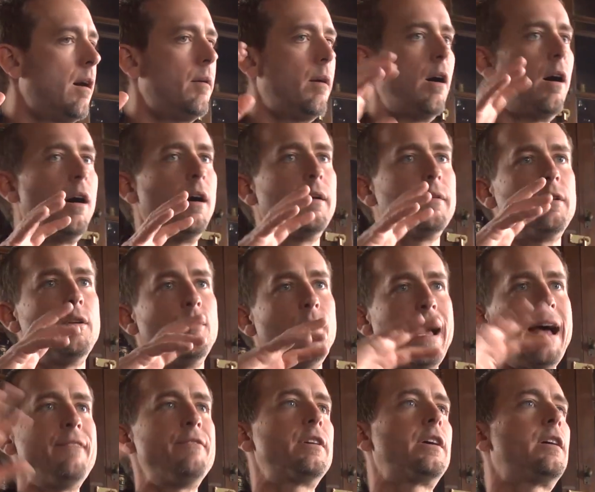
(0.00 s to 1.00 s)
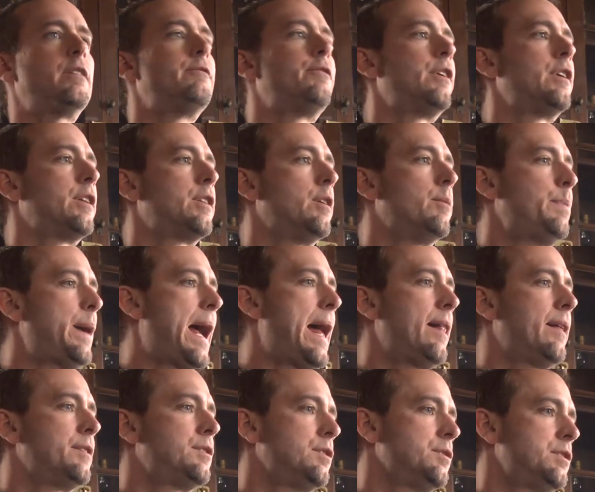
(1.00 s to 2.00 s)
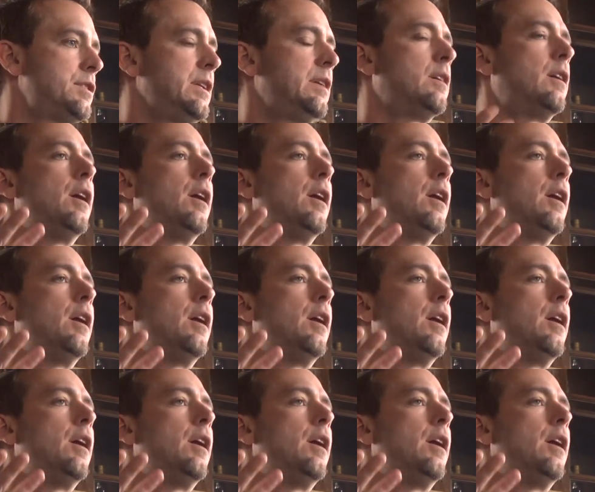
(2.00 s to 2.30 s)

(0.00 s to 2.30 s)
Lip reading: are, haven't converted their palates and still